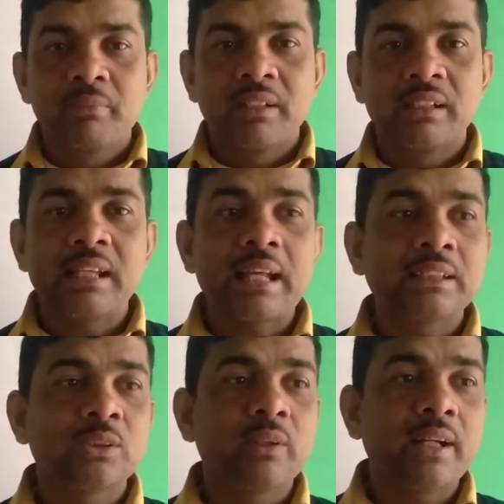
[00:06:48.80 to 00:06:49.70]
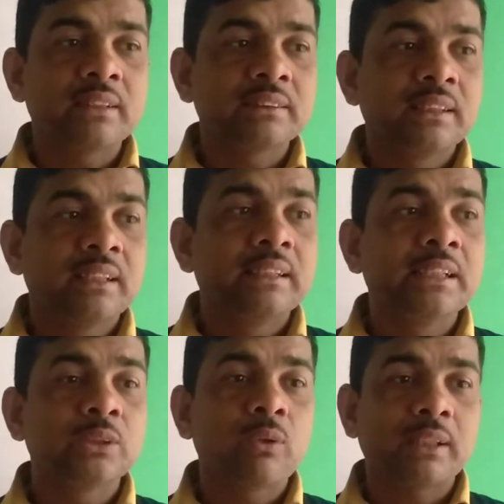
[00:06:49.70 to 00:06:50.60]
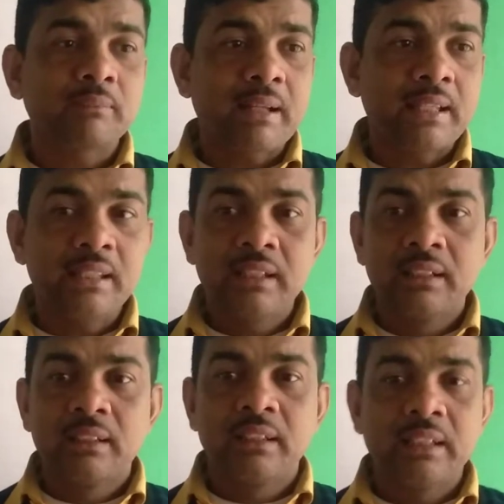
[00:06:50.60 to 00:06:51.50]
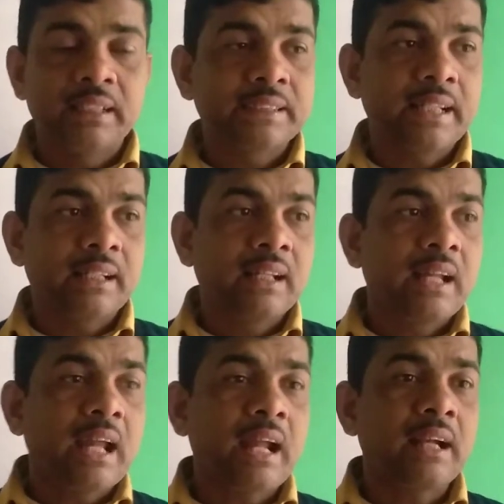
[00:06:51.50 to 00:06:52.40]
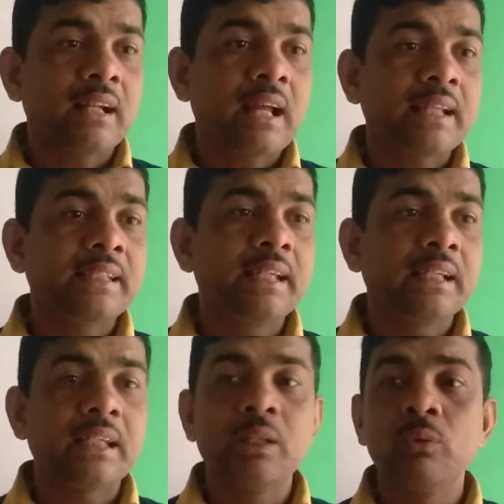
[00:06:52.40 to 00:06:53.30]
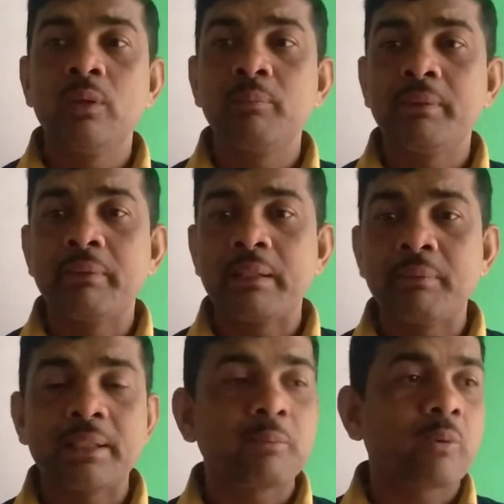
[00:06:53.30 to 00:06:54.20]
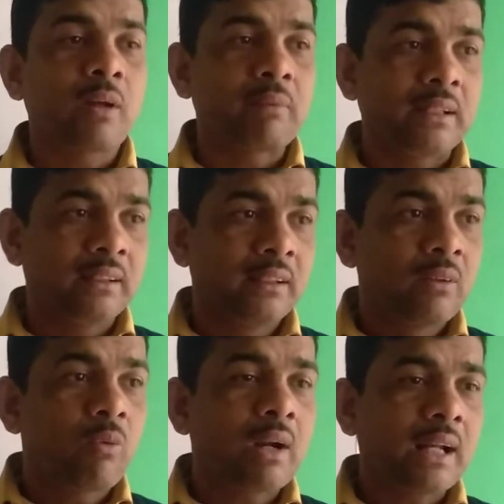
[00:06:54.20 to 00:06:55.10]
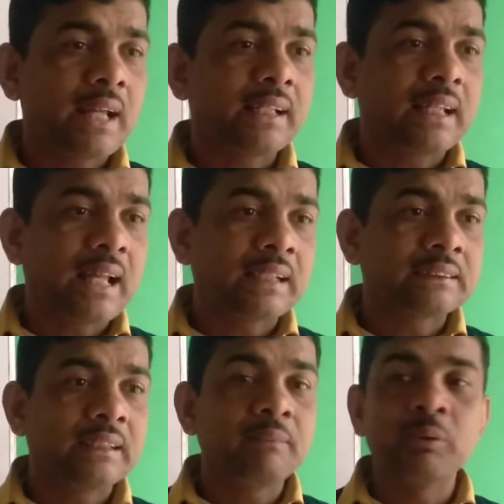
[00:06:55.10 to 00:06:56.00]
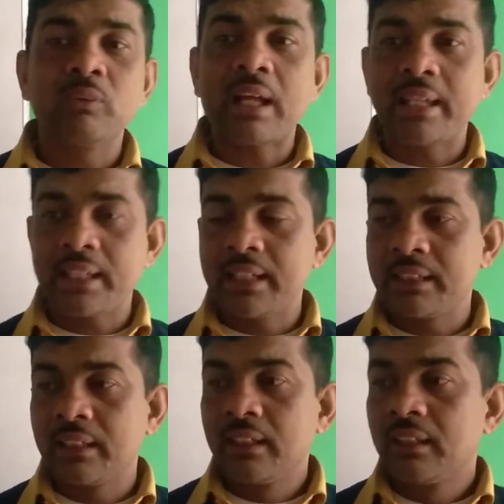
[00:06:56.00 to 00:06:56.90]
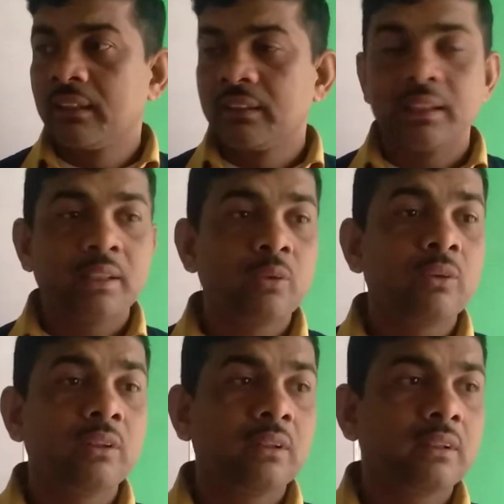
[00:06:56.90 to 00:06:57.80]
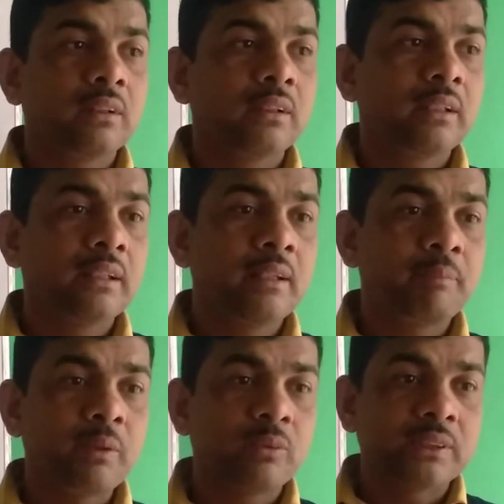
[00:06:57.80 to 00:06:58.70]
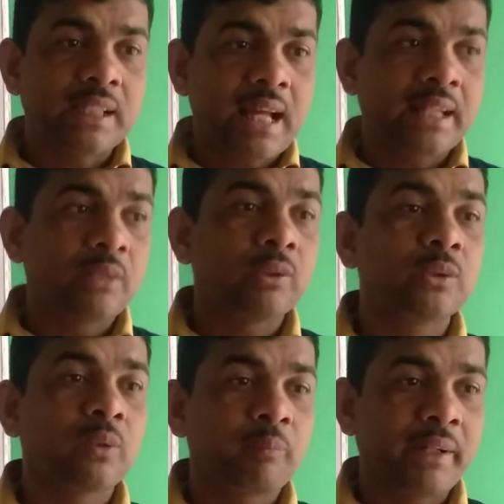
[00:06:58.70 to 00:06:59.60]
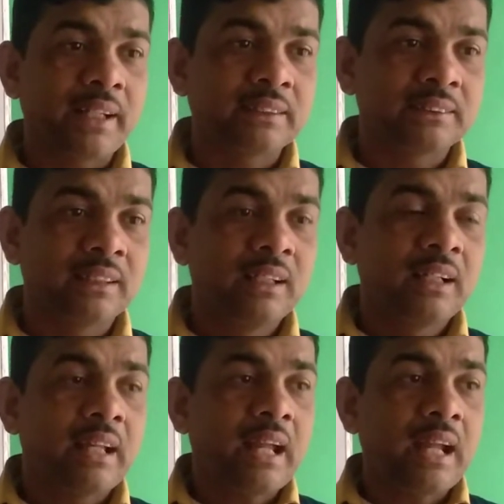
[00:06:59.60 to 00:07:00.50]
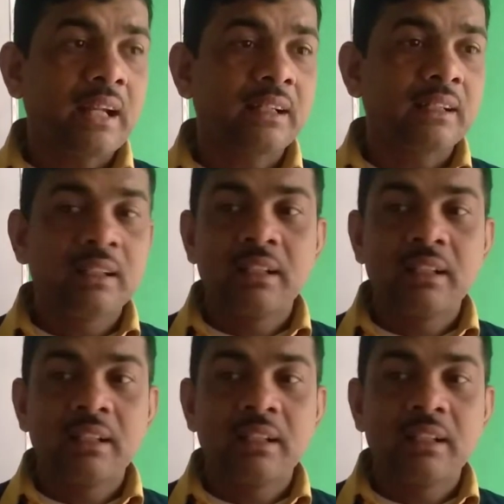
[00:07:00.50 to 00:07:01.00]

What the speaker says: Dear students, this was my lesson, and I think you will be benefited from my online class. If you like it, if you share it with your friends, and